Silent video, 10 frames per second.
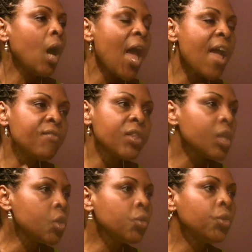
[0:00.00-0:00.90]

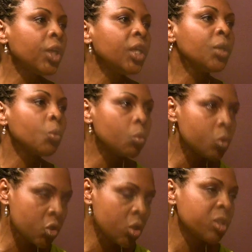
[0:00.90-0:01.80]
everything you need will
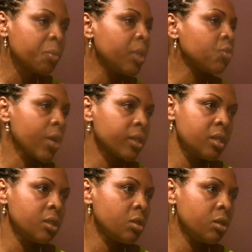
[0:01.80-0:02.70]
start to be
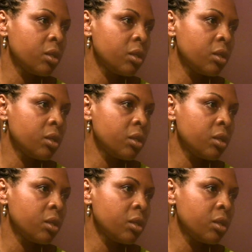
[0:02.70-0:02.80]
attracted to you.